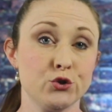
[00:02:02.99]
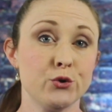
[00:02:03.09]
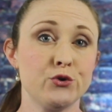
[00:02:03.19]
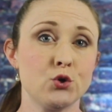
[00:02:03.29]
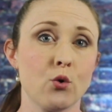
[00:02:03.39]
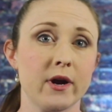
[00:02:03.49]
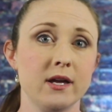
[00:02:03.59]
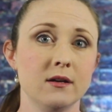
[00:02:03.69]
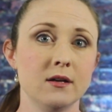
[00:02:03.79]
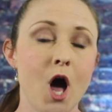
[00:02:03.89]
True story.
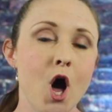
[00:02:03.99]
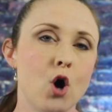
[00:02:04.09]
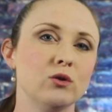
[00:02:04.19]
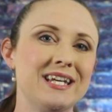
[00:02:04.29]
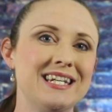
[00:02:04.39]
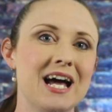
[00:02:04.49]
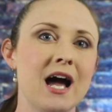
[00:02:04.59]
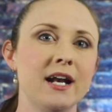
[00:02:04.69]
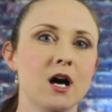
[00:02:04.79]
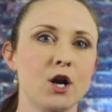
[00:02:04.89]
Only
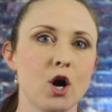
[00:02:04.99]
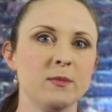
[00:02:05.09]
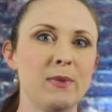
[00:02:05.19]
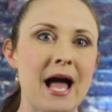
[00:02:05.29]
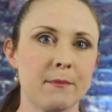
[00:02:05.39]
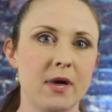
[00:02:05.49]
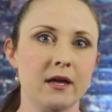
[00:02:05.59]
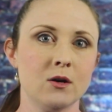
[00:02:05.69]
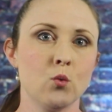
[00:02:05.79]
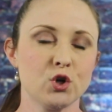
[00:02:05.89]
9 unarmed black
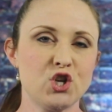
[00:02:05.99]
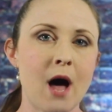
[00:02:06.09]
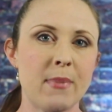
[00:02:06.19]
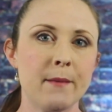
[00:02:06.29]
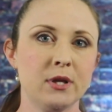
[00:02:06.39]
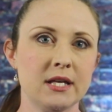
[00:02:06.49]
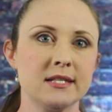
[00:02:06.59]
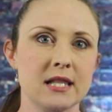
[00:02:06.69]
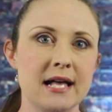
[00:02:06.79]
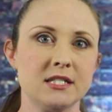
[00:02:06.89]
men were shot by
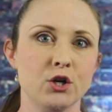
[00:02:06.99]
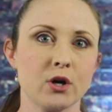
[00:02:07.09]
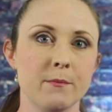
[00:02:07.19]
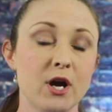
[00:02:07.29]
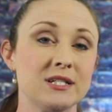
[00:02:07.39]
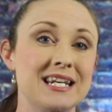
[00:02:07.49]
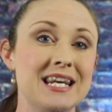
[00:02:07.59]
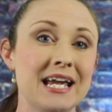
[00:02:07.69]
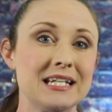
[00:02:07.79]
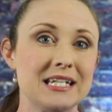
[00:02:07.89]
police last year, compared to
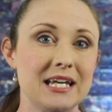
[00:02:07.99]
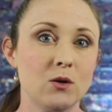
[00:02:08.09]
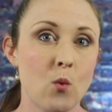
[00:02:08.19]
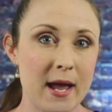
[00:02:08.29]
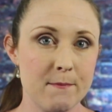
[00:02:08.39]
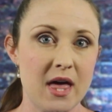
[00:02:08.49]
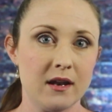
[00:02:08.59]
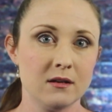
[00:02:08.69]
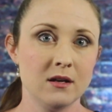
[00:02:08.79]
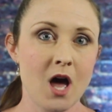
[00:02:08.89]
19 white
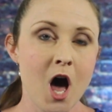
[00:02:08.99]
men.